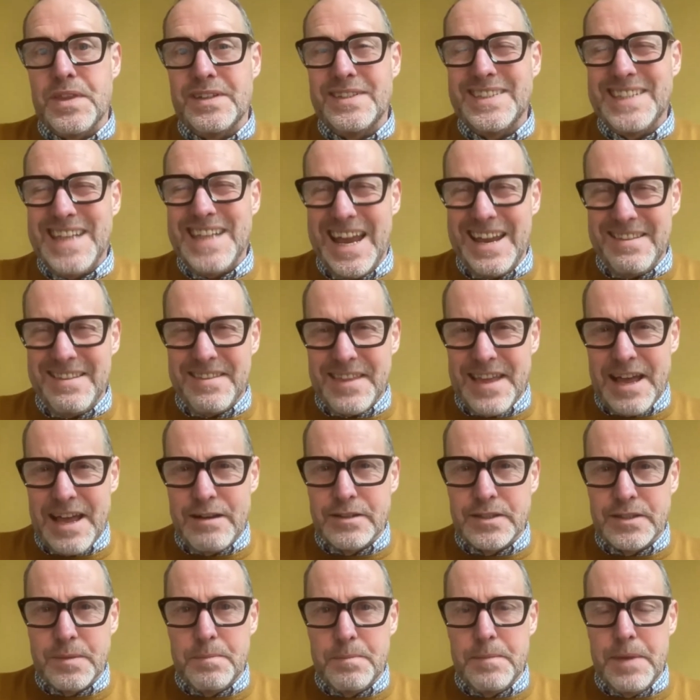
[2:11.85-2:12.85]

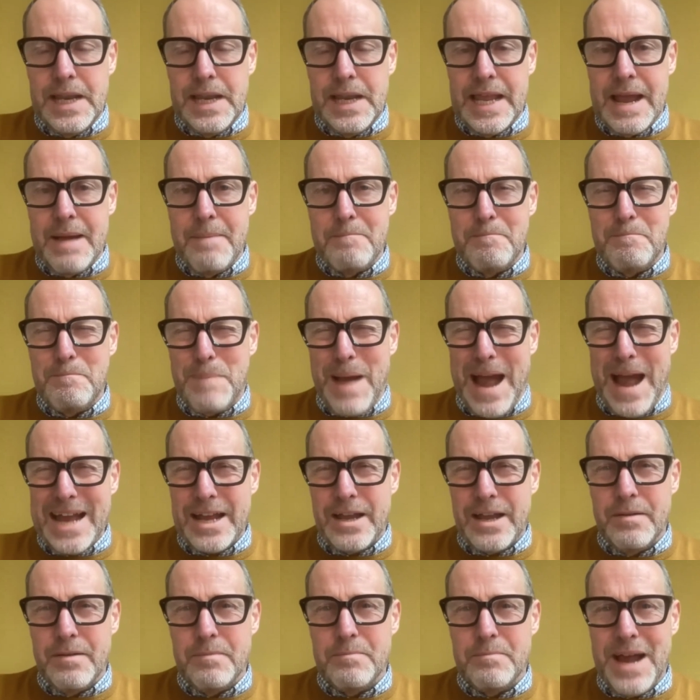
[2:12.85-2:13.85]
10,000 milliamp
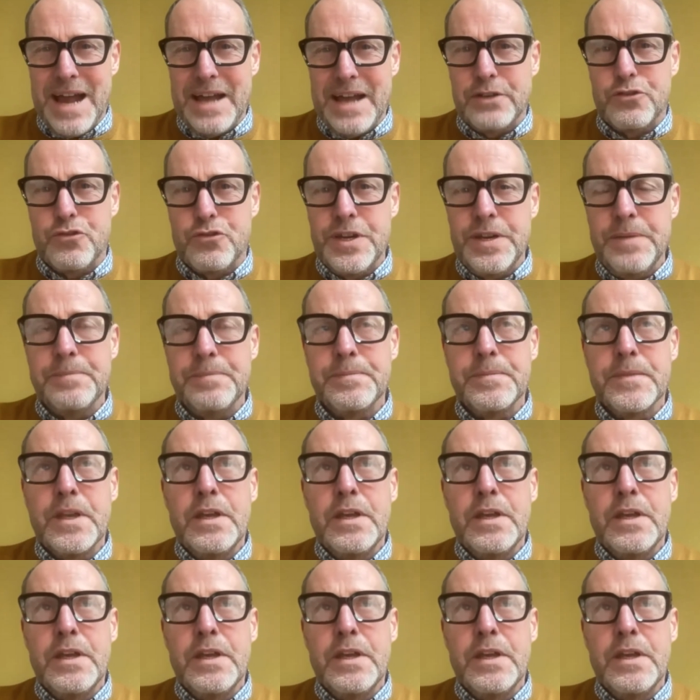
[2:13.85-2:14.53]
backup battery,